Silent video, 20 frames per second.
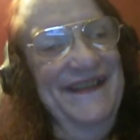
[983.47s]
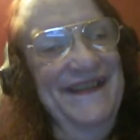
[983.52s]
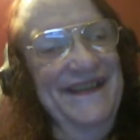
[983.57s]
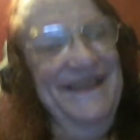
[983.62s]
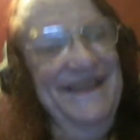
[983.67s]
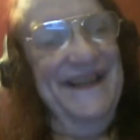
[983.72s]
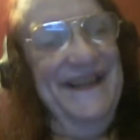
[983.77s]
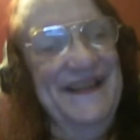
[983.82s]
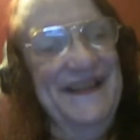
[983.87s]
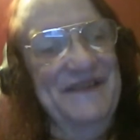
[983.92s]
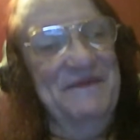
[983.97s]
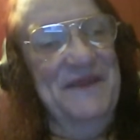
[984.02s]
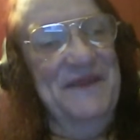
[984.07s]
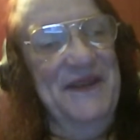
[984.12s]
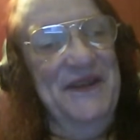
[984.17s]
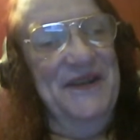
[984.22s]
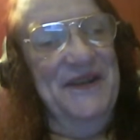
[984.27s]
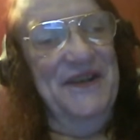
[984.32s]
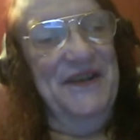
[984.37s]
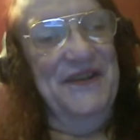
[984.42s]
Well, that's
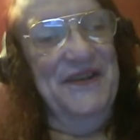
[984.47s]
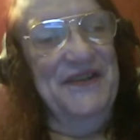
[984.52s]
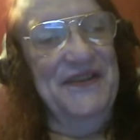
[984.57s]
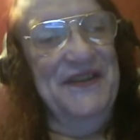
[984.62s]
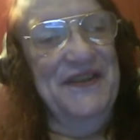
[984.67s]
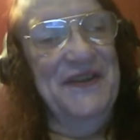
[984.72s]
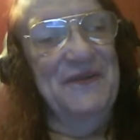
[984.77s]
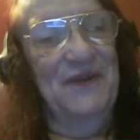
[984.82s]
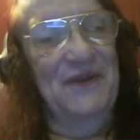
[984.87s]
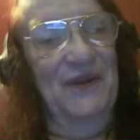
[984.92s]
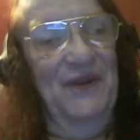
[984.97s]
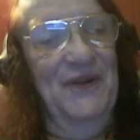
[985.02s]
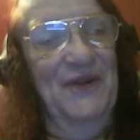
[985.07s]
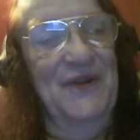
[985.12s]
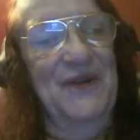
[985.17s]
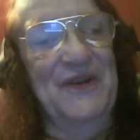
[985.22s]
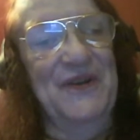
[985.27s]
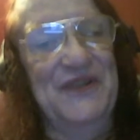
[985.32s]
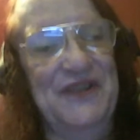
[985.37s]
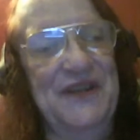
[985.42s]
because there were
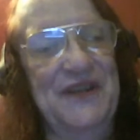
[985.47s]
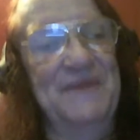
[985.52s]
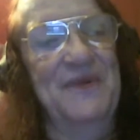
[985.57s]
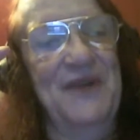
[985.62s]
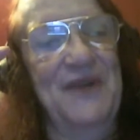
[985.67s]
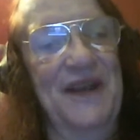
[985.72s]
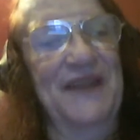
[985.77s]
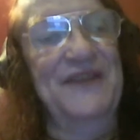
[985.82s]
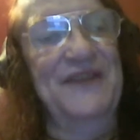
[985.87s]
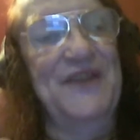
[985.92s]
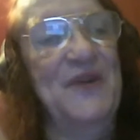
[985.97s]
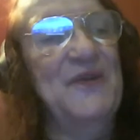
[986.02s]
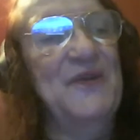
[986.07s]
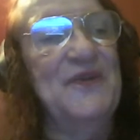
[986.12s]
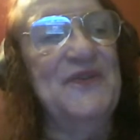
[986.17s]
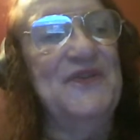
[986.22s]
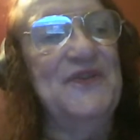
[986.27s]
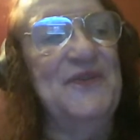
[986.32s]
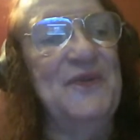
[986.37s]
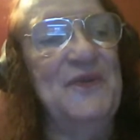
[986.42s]
large Democratic
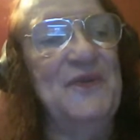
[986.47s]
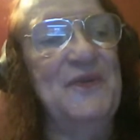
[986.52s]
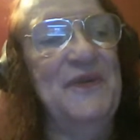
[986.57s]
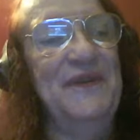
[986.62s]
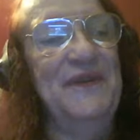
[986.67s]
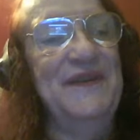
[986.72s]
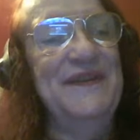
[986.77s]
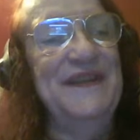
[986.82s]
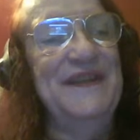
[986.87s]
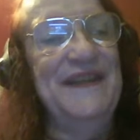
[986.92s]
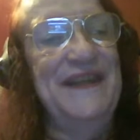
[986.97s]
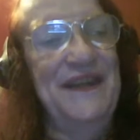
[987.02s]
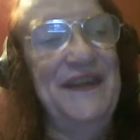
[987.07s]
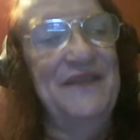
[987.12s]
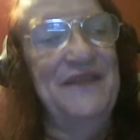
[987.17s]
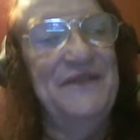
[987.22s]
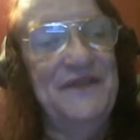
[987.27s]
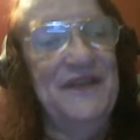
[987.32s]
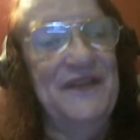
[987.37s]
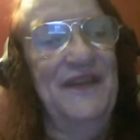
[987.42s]
donors who were willing to
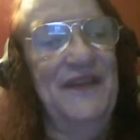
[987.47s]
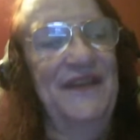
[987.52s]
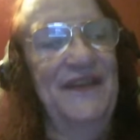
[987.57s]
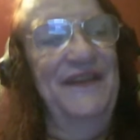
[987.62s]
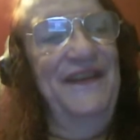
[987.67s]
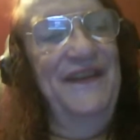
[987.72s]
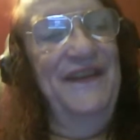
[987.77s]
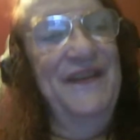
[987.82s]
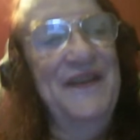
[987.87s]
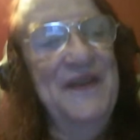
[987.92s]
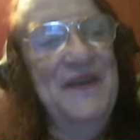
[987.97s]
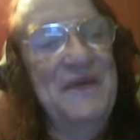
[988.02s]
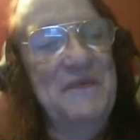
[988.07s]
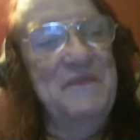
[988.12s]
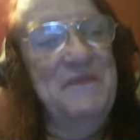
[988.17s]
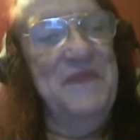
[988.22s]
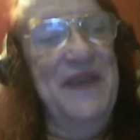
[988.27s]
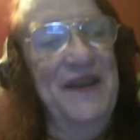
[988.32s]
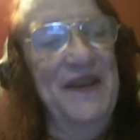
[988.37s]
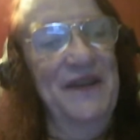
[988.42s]
give to the
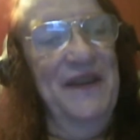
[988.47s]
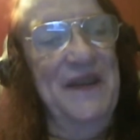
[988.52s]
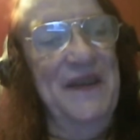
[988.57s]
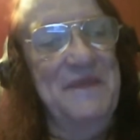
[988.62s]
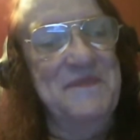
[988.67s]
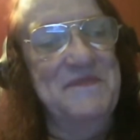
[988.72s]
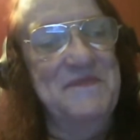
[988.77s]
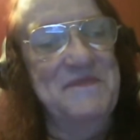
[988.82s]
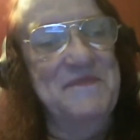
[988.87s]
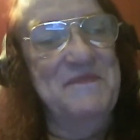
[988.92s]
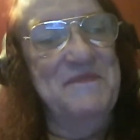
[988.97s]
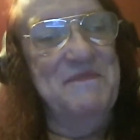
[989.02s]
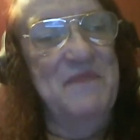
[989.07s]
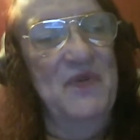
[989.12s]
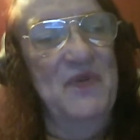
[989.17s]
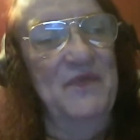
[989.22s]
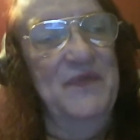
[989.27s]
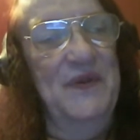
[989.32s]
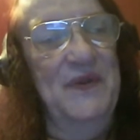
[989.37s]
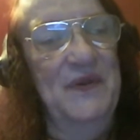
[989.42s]
BLM
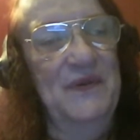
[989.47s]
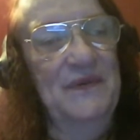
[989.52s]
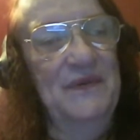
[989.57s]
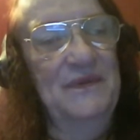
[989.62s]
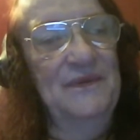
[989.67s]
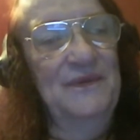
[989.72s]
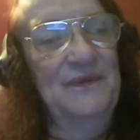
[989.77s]
movement